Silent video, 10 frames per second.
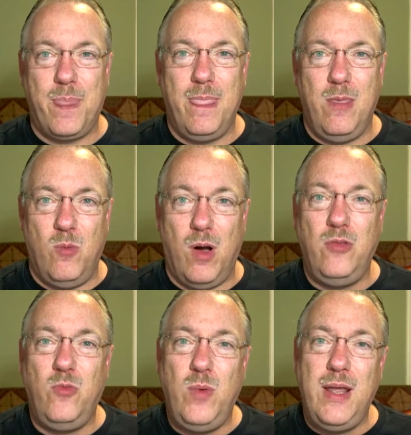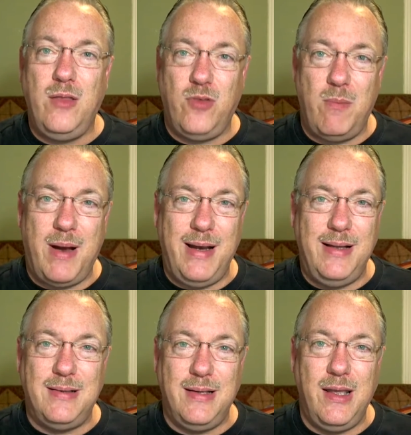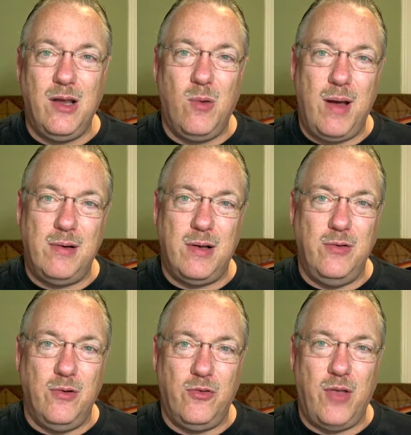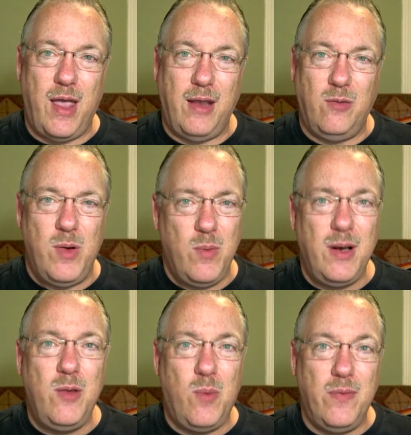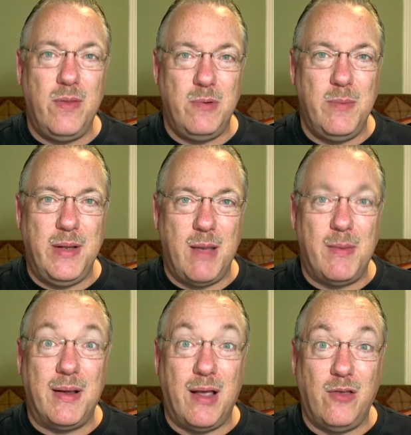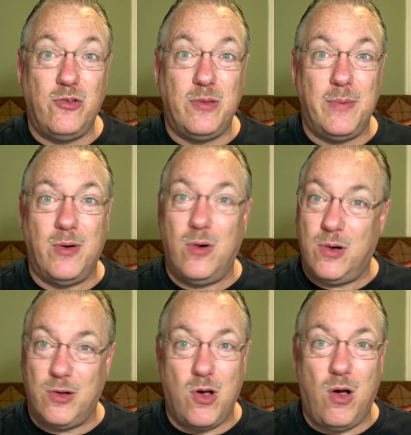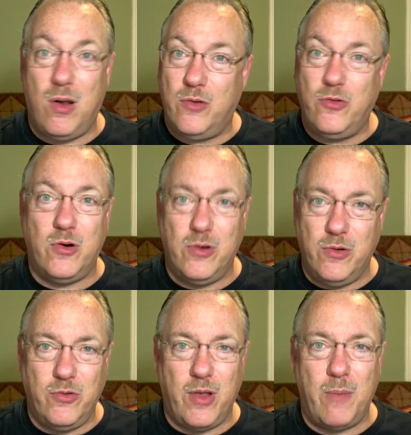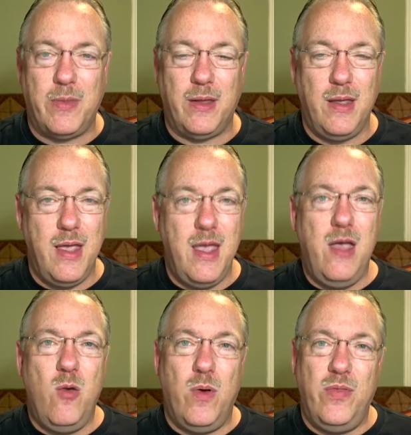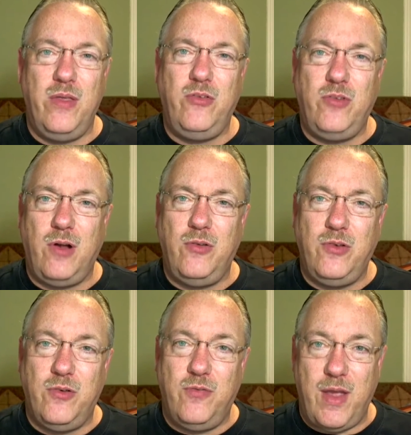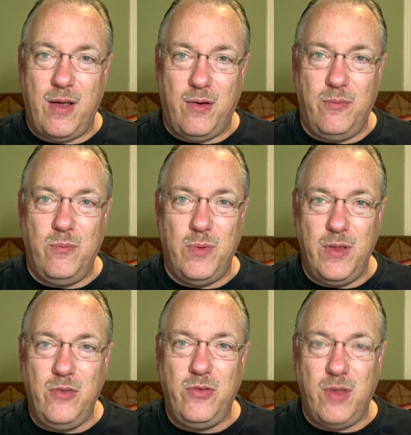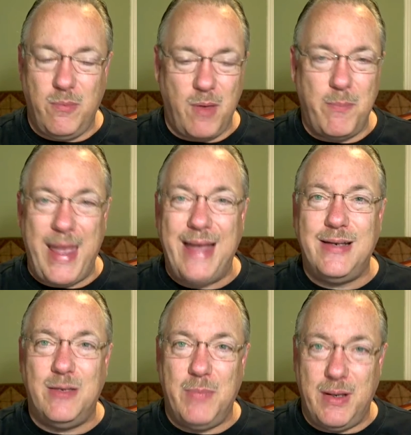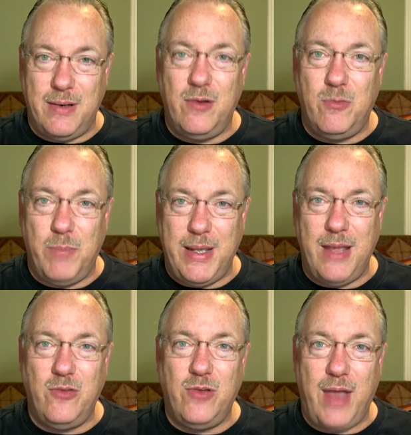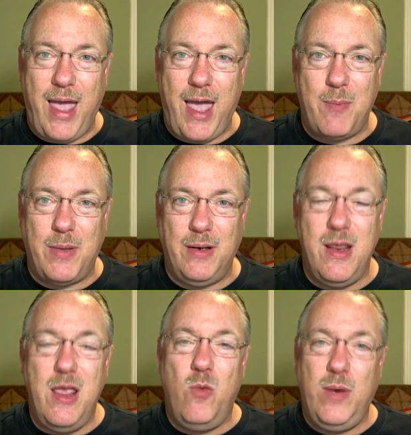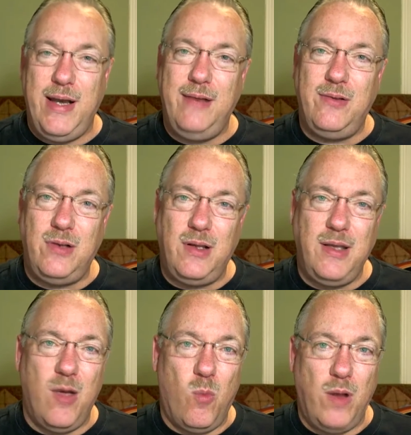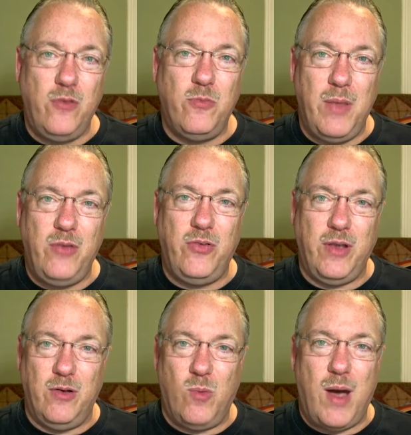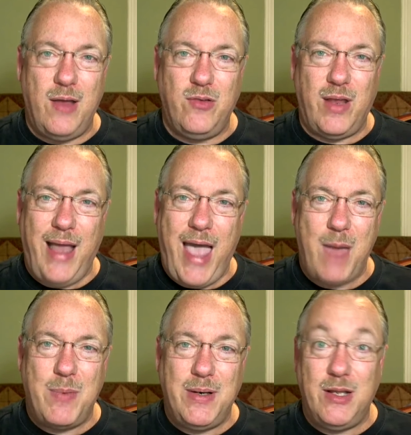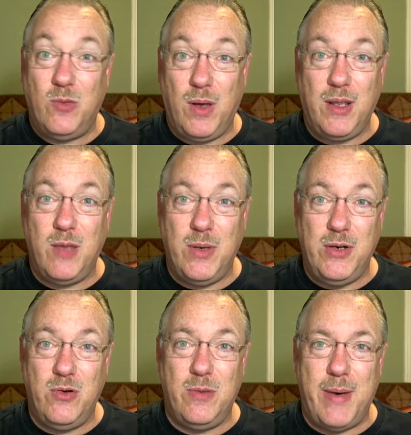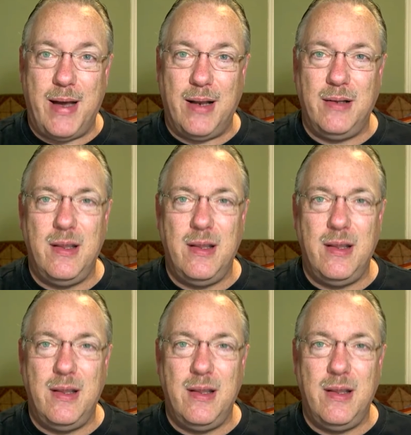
Once we get somebody clicking around on your site, we really want them to become a customer or to call us or to do something. When this starts to fail, when this abandonment begins to happen, we need to look at what's missing and why is that happening and what can we do about it.